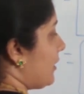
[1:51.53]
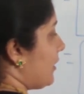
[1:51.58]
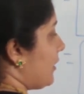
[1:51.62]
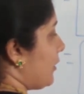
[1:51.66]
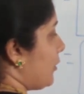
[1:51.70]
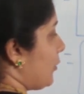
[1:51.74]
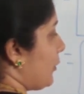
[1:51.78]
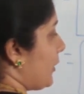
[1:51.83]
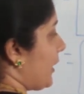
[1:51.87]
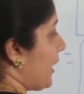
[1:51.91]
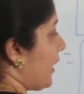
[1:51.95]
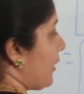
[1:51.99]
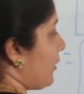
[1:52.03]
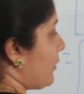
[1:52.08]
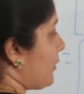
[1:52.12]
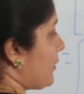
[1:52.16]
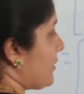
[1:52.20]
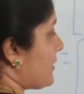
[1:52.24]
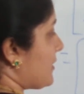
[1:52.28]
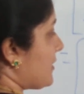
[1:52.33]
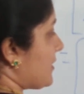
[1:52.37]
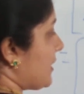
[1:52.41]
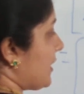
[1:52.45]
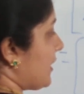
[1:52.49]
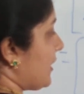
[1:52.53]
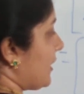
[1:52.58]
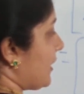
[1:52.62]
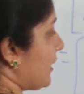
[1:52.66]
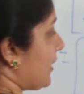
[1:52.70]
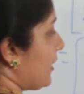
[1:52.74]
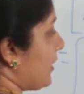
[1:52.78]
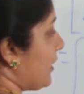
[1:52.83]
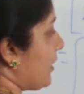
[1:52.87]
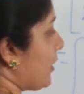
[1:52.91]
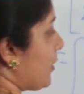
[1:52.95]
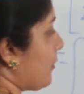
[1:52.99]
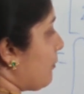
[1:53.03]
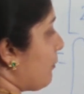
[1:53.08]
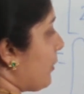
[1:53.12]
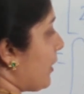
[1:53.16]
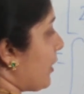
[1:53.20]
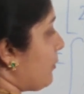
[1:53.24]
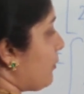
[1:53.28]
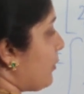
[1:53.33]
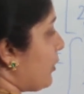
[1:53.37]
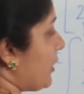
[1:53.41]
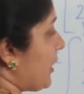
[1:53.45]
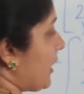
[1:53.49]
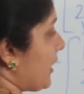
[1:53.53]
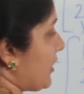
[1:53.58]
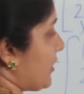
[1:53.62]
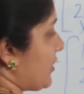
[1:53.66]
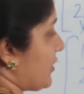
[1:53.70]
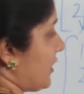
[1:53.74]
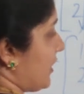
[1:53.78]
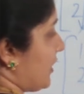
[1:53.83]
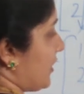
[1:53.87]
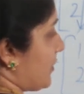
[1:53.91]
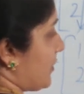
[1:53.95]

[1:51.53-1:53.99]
we have to study permutation.